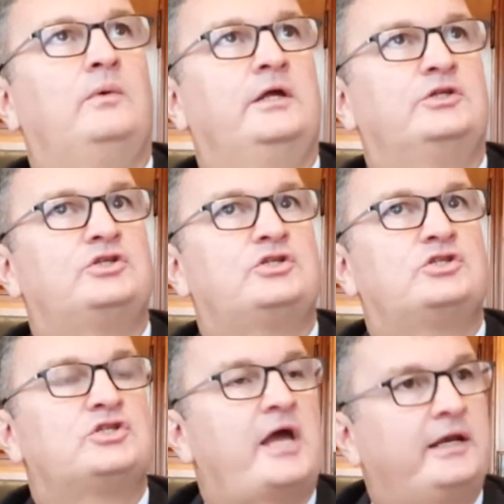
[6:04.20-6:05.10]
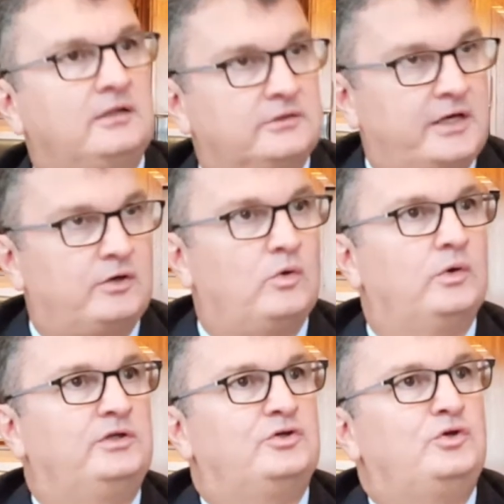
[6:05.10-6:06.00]
which channel they're
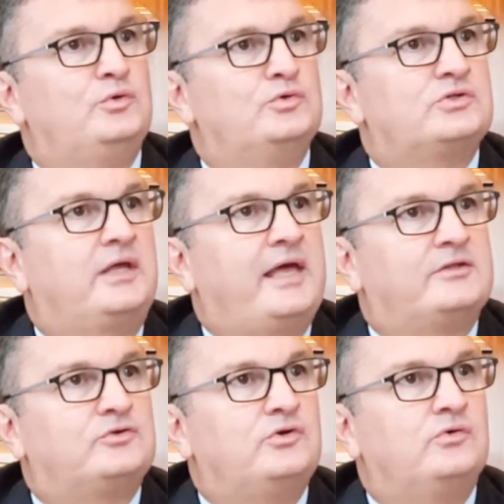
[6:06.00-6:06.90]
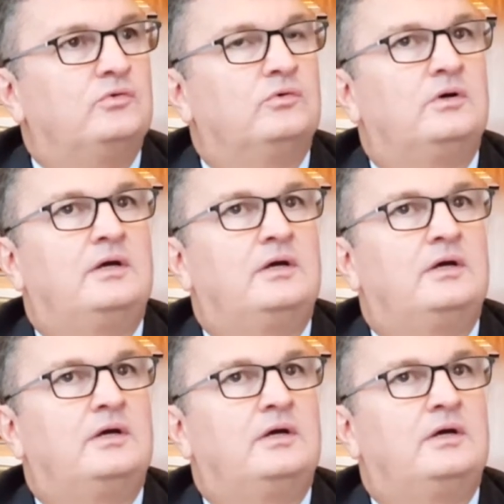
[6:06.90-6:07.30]
going to use to get to you.